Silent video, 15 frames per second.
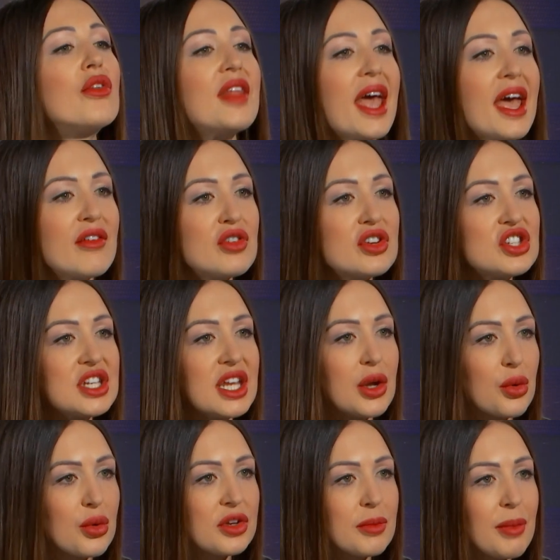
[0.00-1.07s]
on average, they
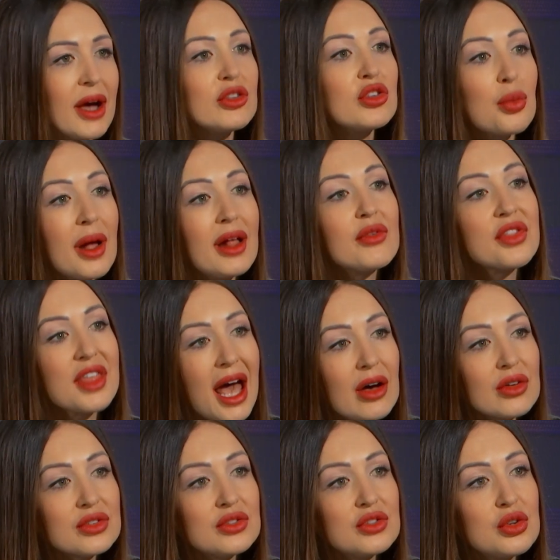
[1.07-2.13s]
earned about
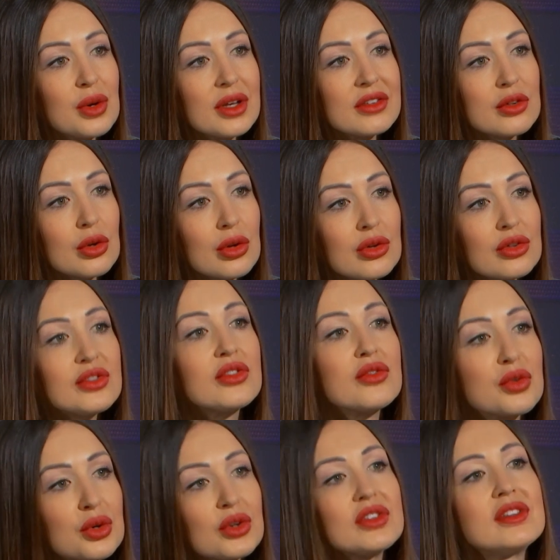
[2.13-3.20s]
$12,000
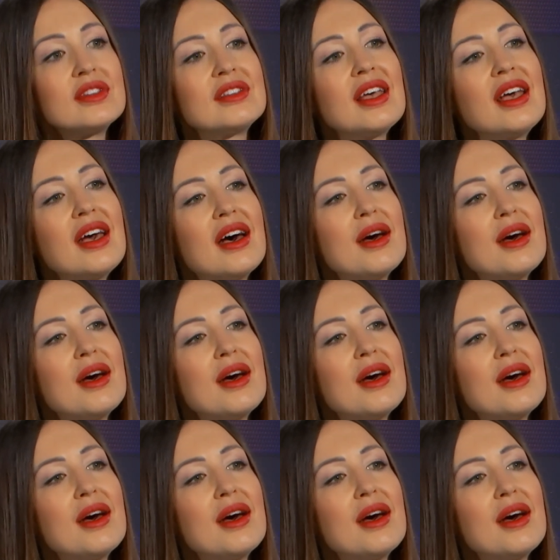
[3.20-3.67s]
versus